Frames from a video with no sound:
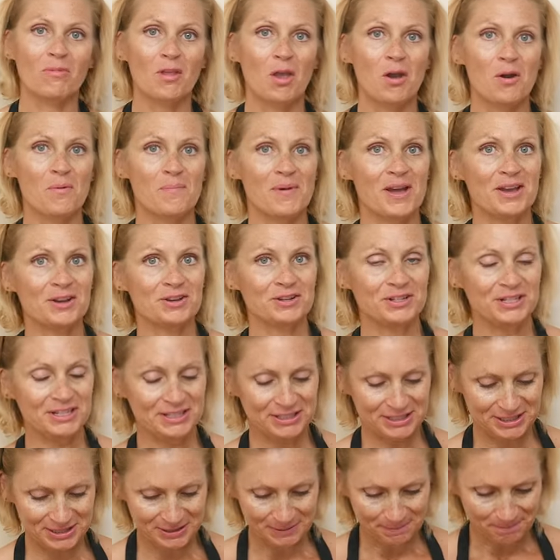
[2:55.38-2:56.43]
Oh my
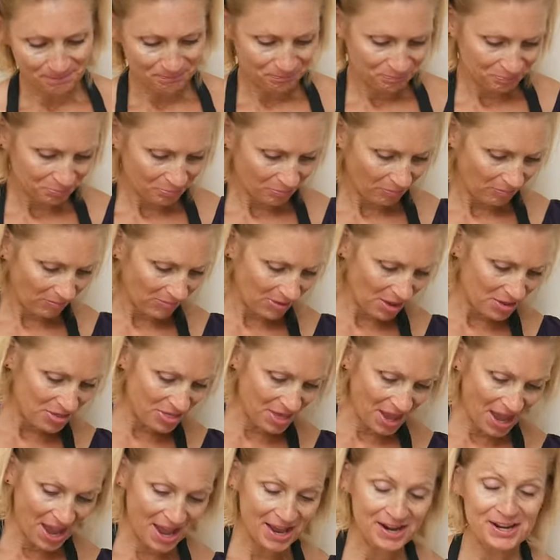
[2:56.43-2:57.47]
goodness,
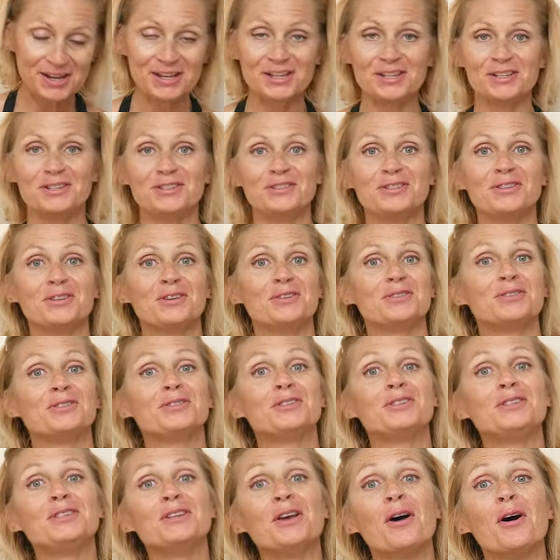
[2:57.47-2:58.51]
that is
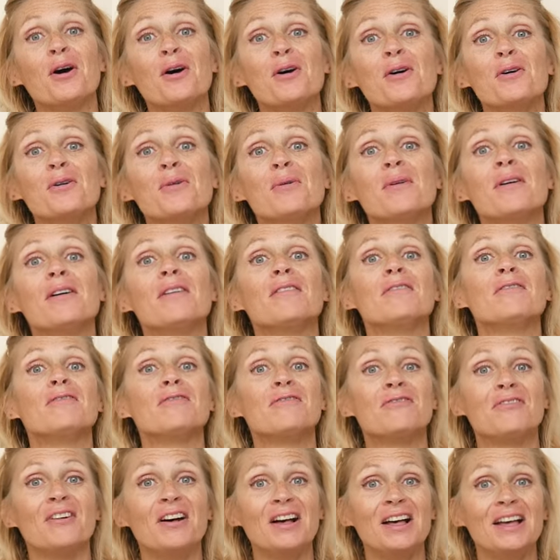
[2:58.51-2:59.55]
so
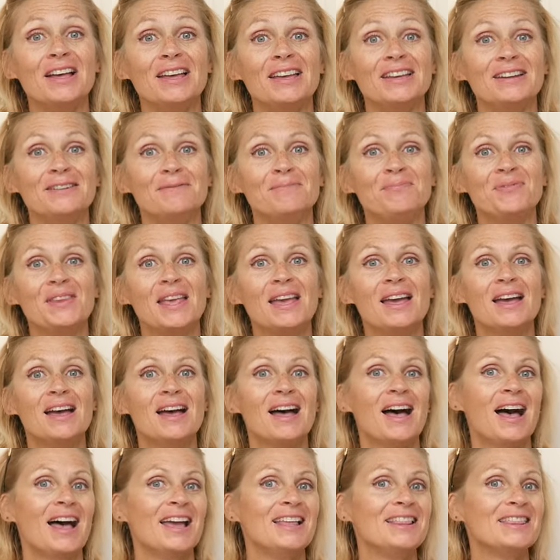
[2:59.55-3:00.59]
fun.
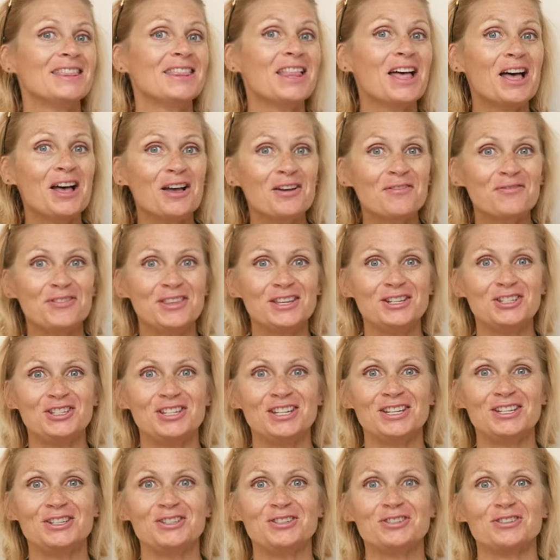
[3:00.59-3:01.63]
I love the
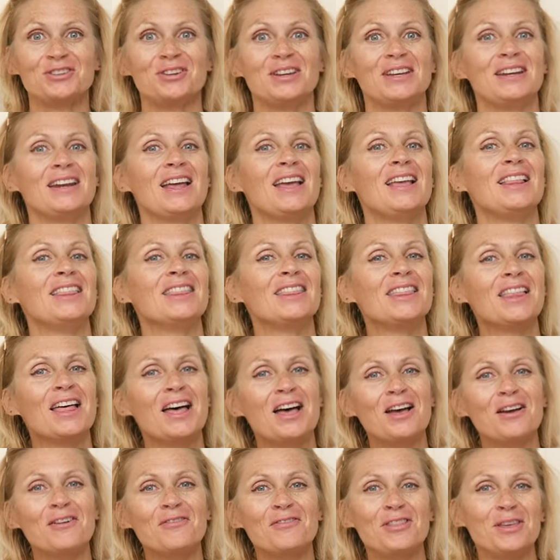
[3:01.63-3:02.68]
ginger and I
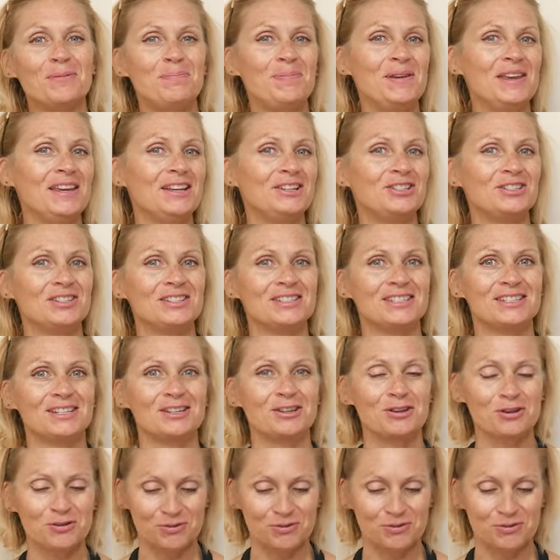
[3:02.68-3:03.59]
love the peaches and